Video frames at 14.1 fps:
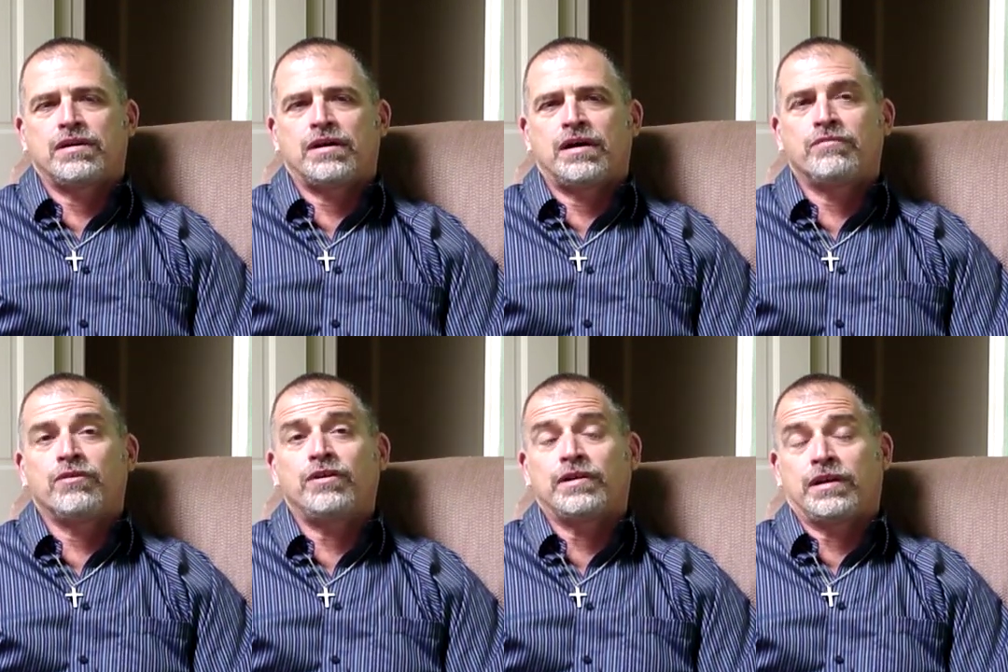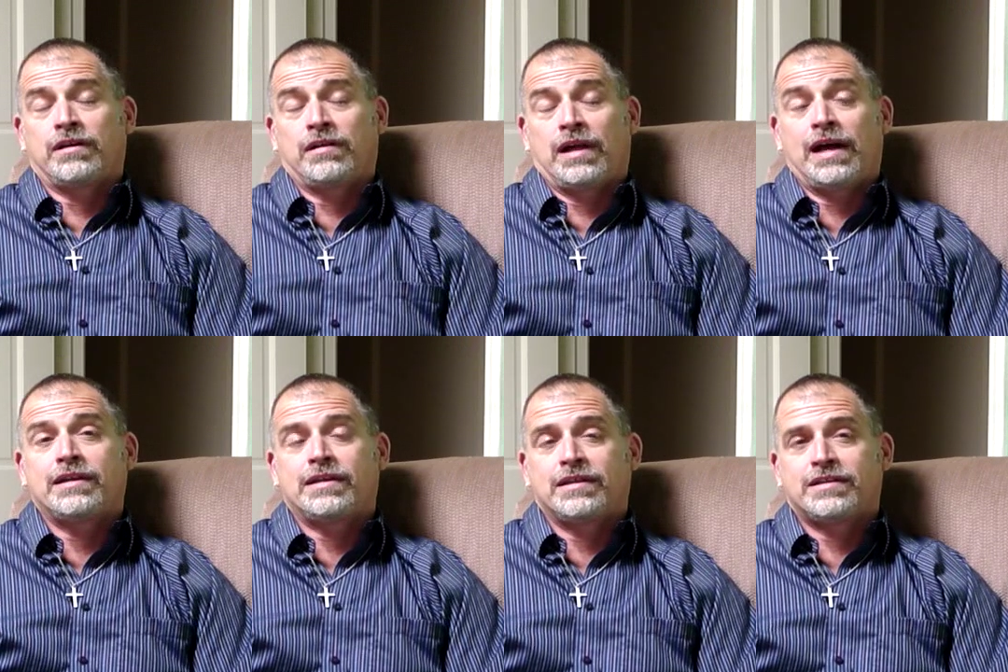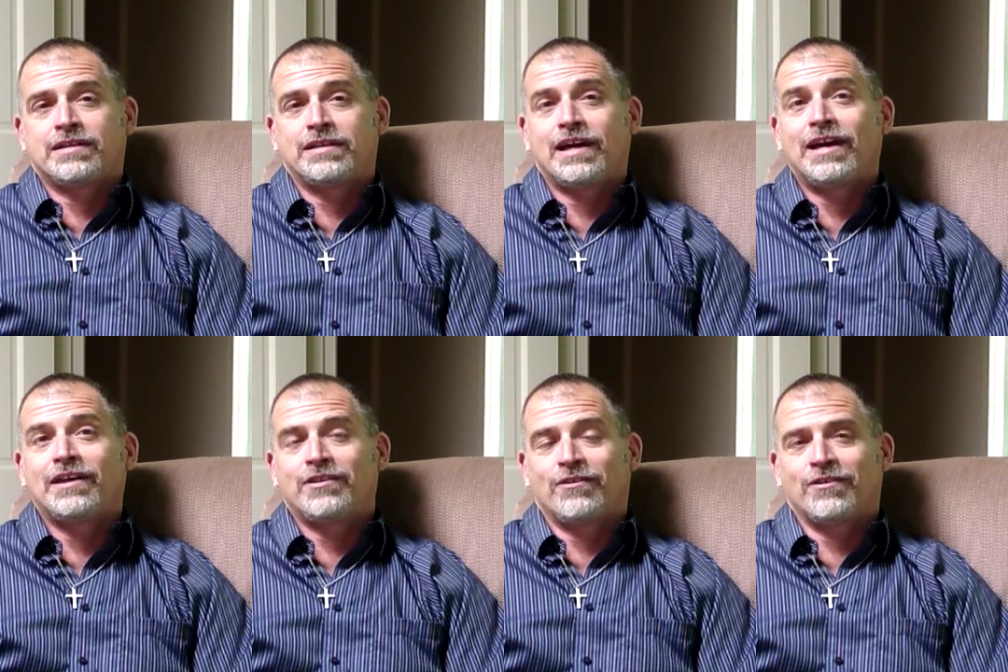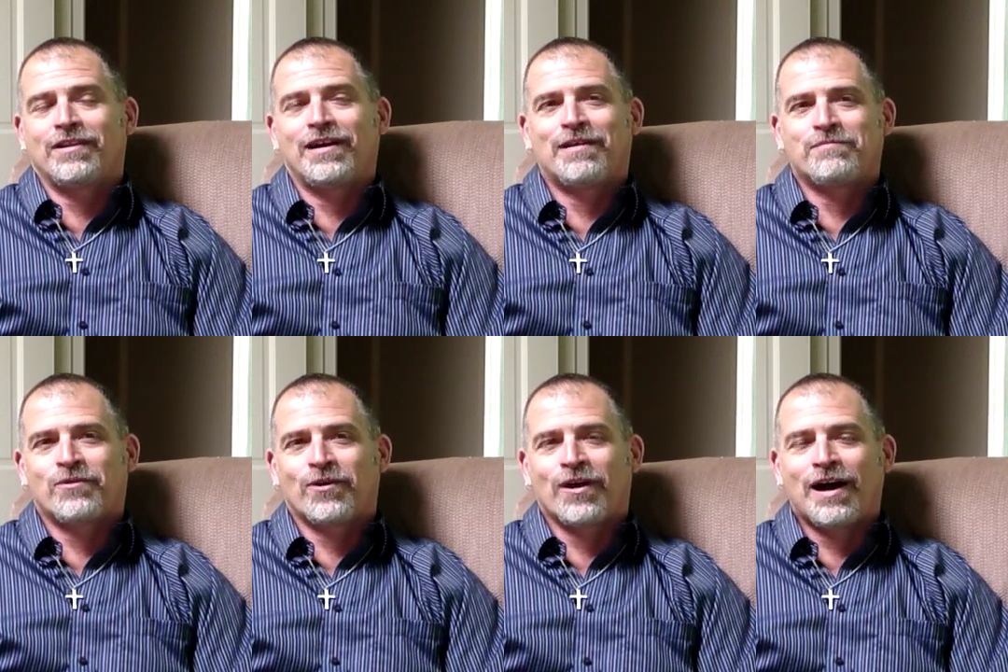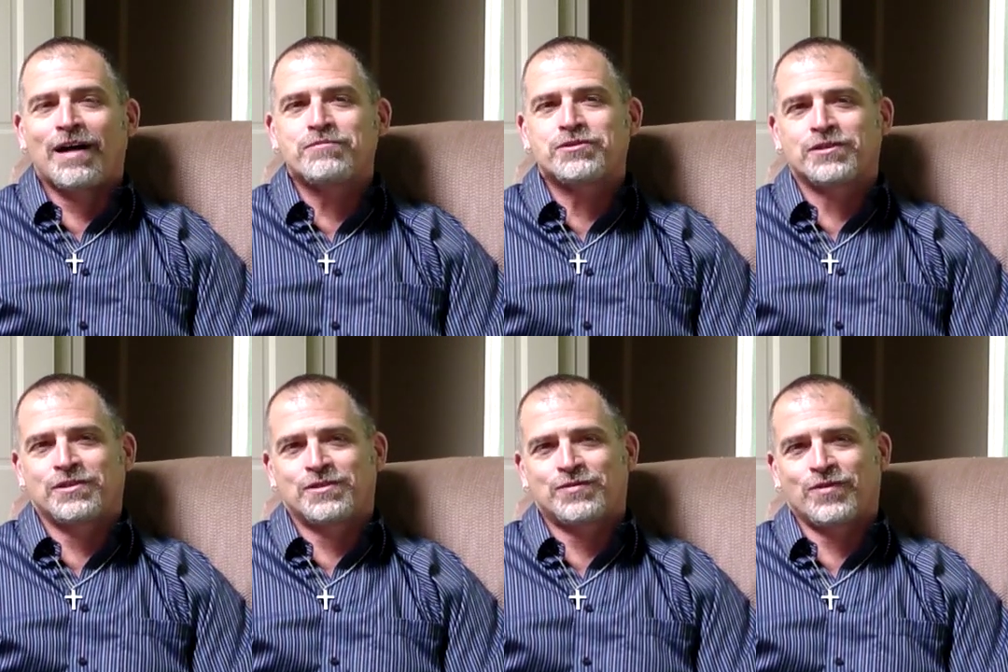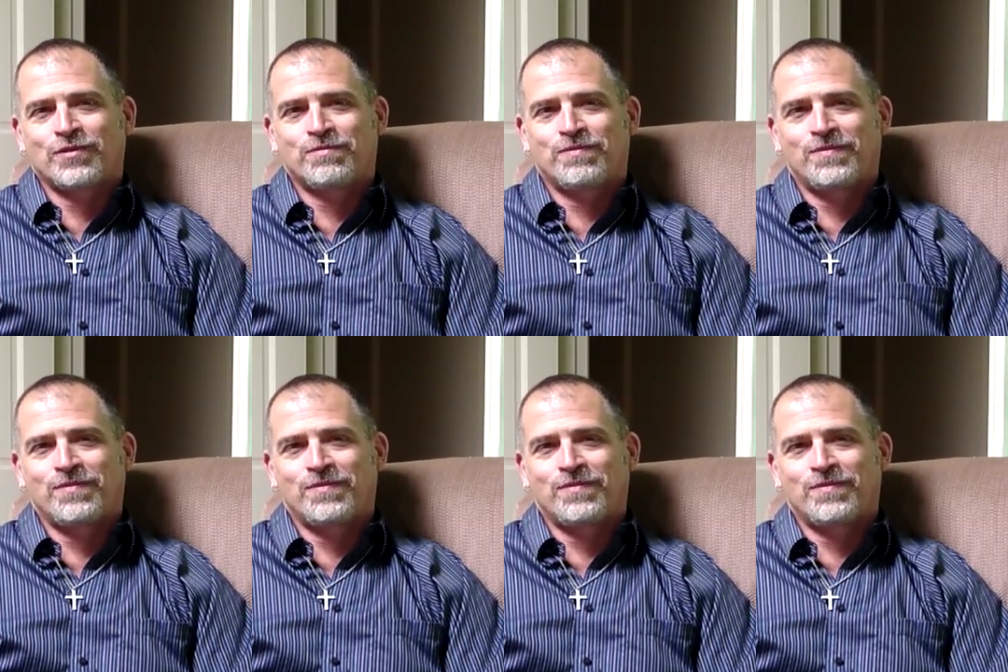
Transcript: I'm really glad that today there are a lot more options for,